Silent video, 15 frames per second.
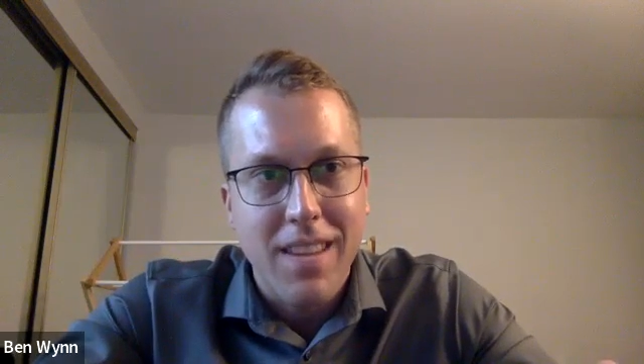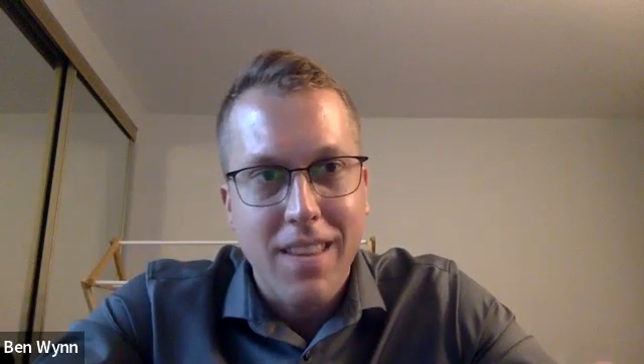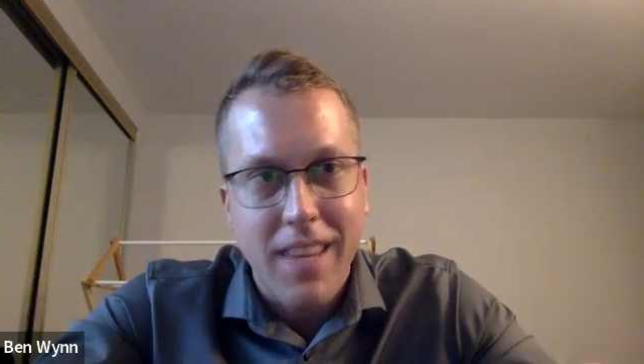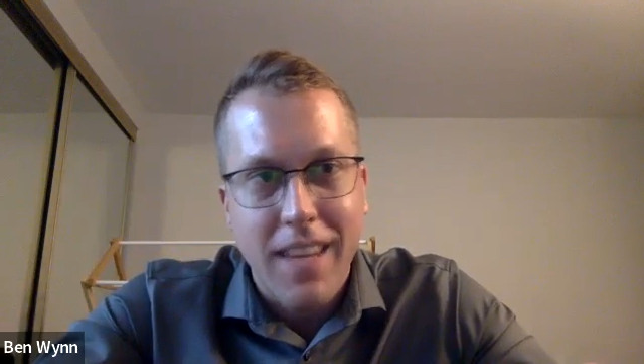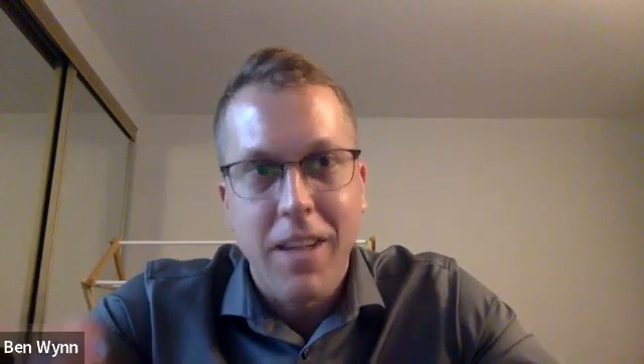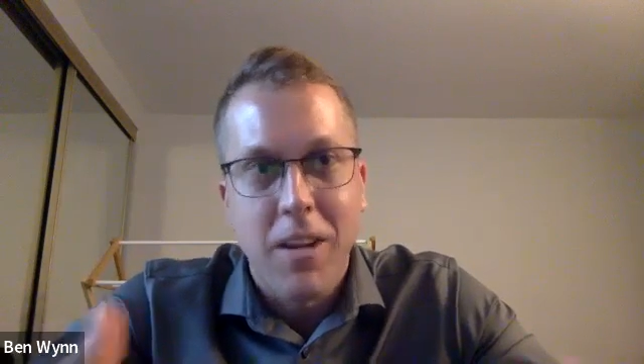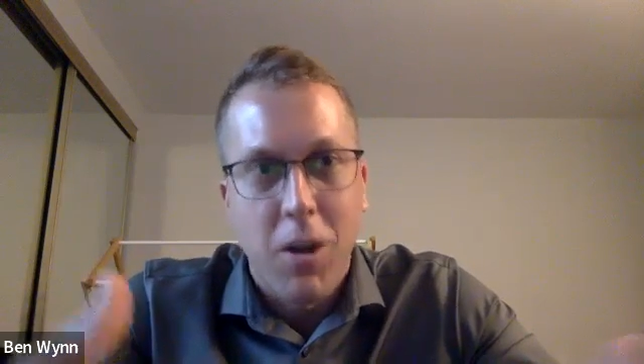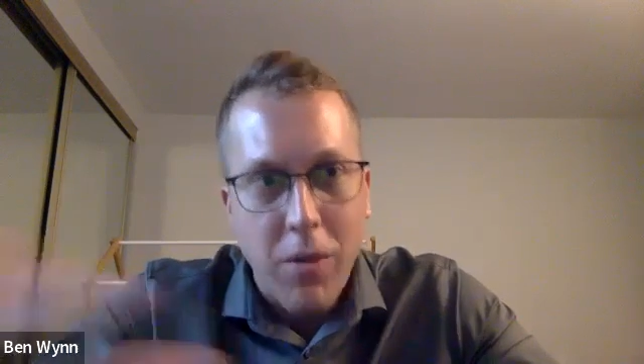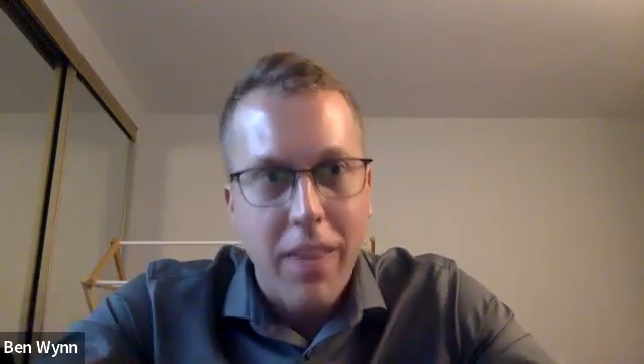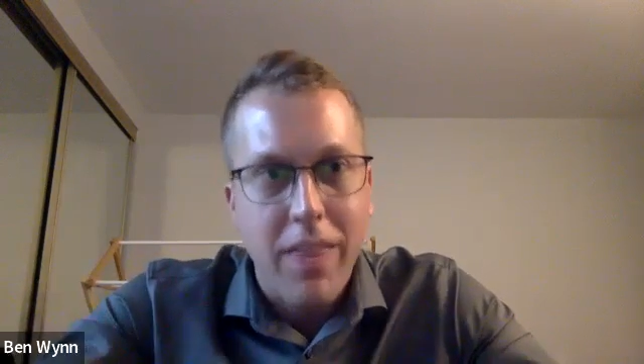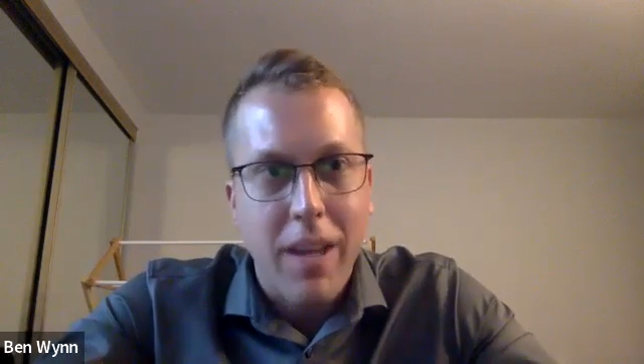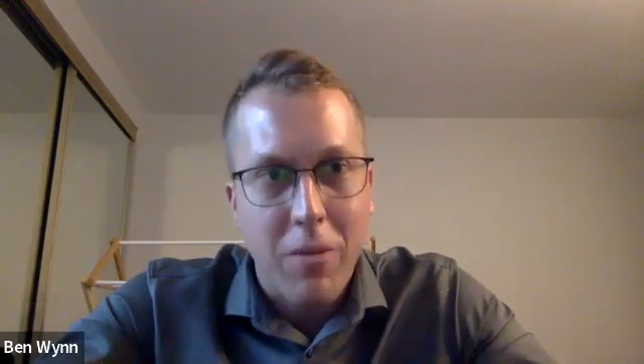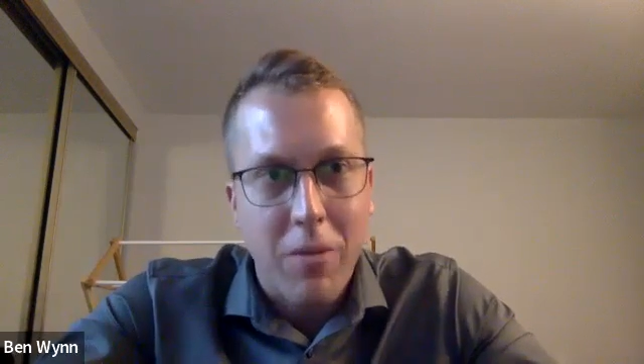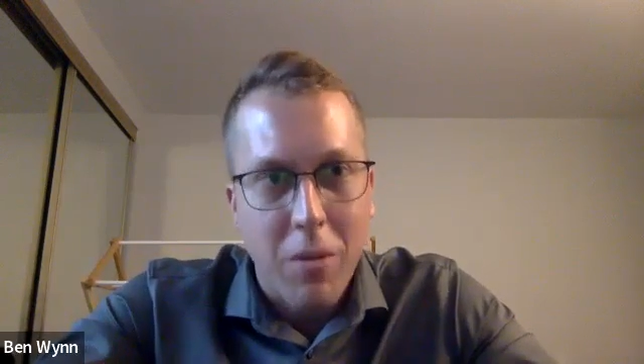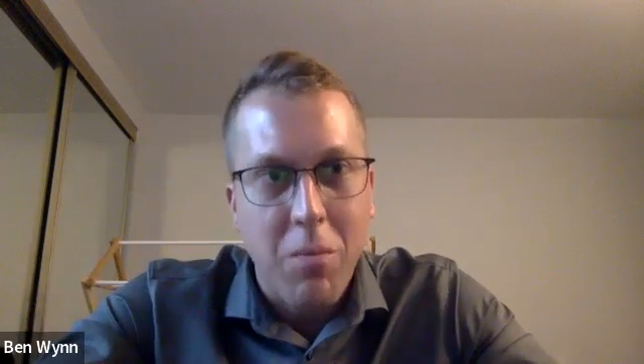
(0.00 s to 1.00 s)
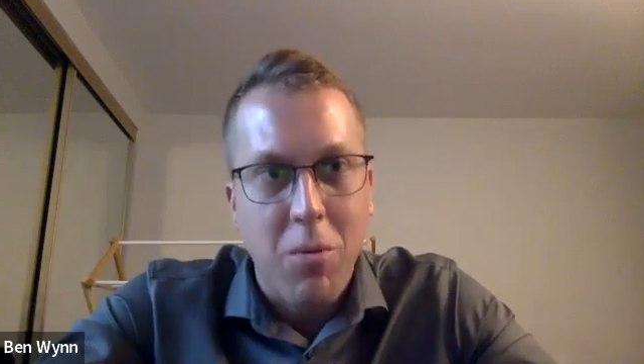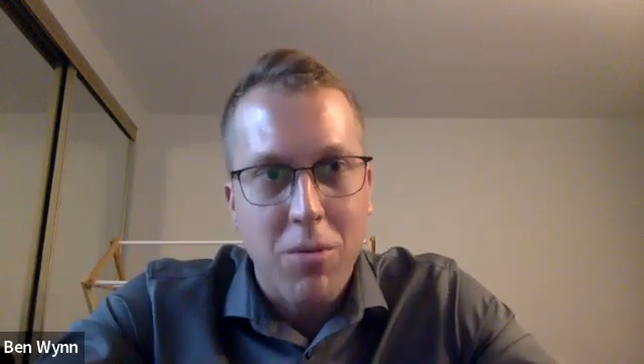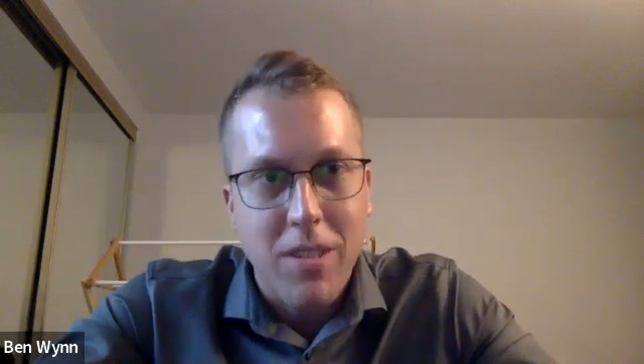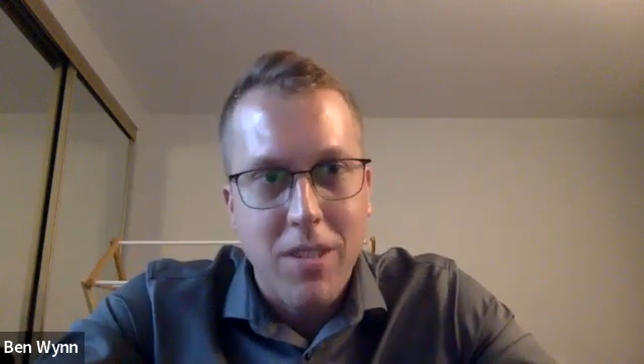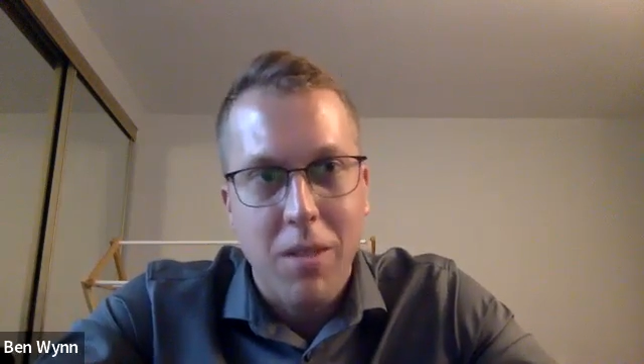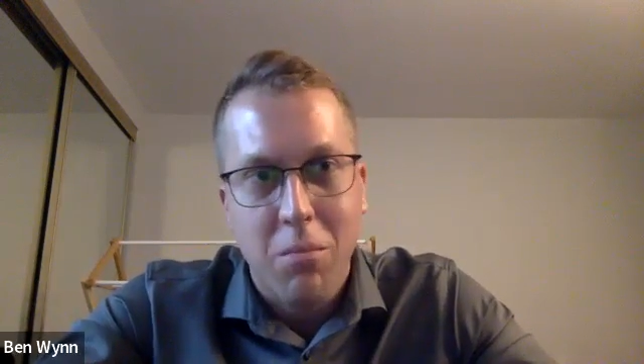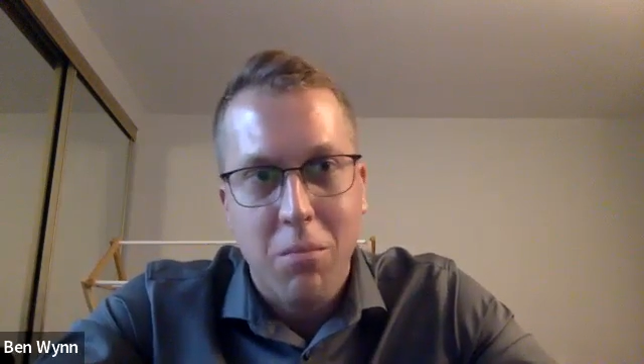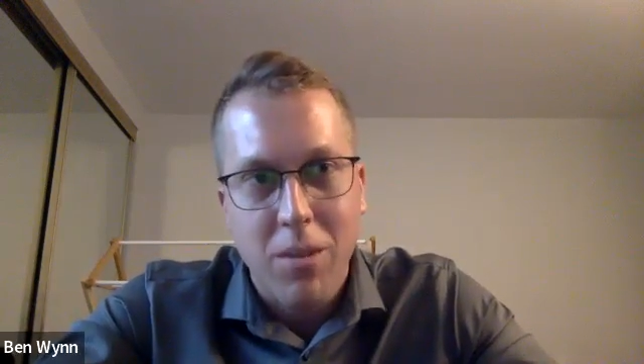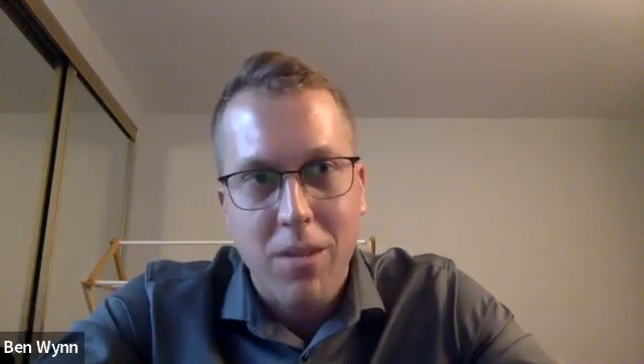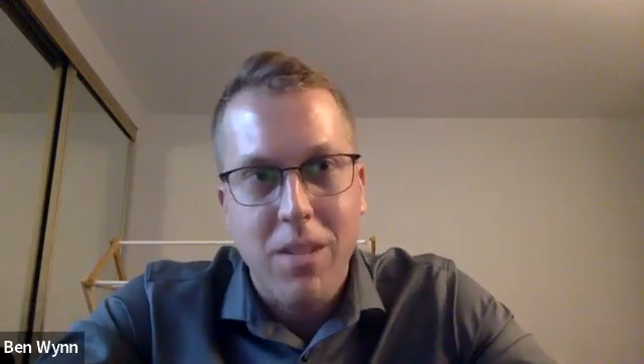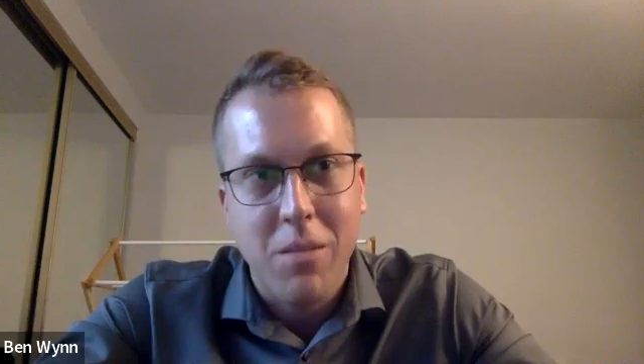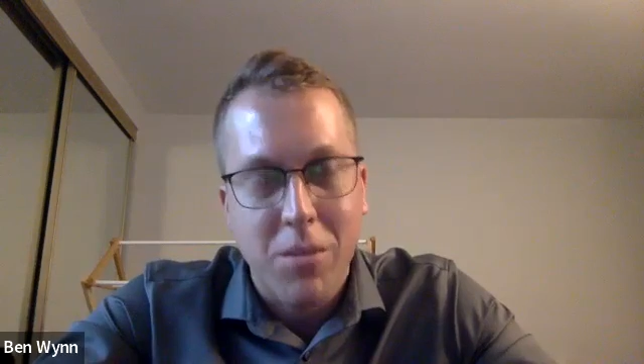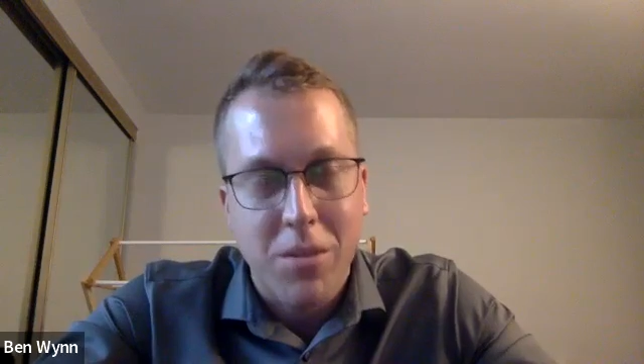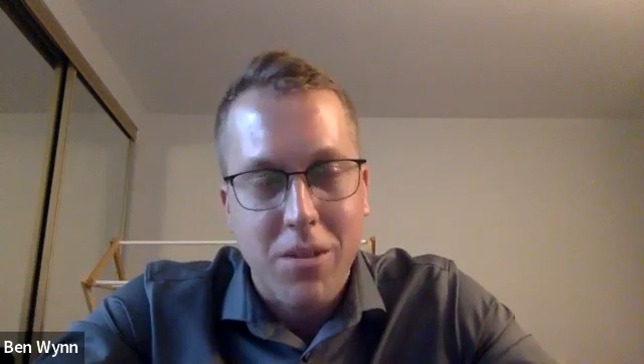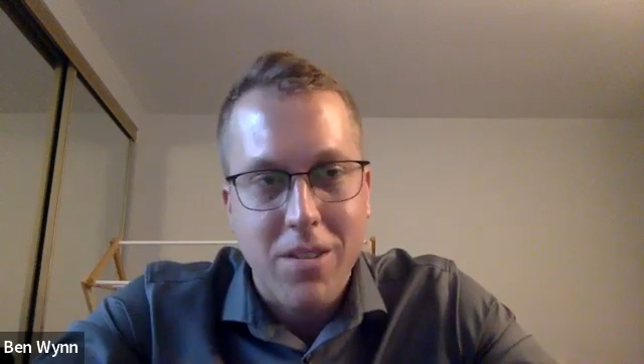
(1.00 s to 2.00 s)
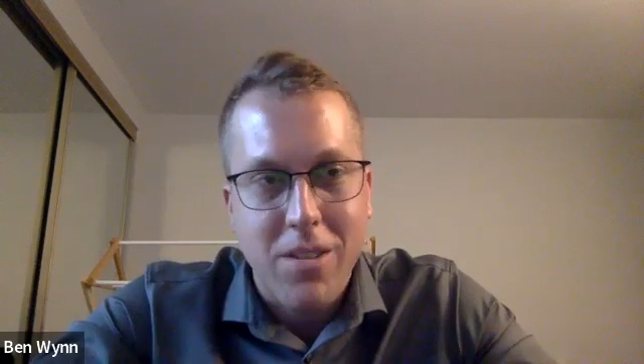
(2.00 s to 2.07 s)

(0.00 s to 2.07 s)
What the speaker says: they know that they report to the principal.